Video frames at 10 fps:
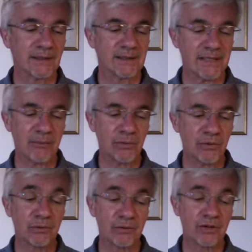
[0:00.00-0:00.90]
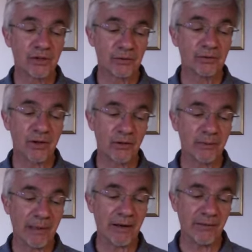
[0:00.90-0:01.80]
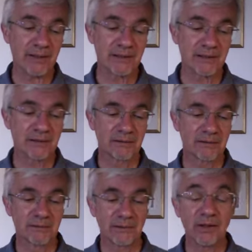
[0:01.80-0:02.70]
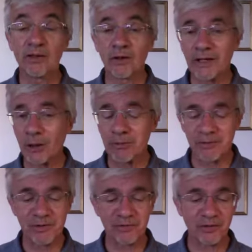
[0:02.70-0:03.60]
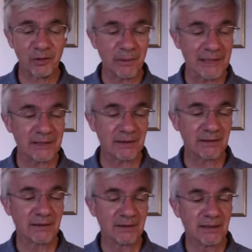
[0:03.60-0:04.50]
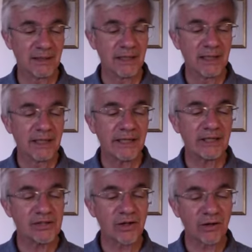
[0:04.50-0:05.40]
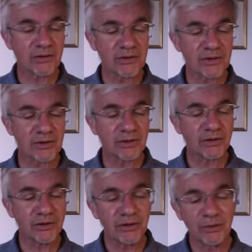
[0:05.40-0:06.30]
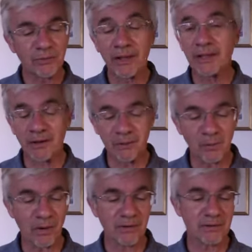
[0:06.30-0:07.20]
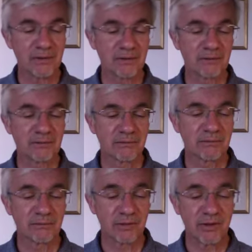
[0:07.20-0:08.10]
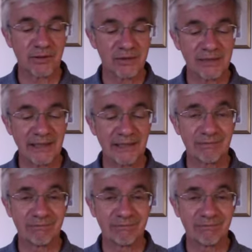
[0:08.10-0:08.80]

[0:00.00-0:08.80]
Samuel told God about this, and God helped him to feel better. It's not you they don't want, God said.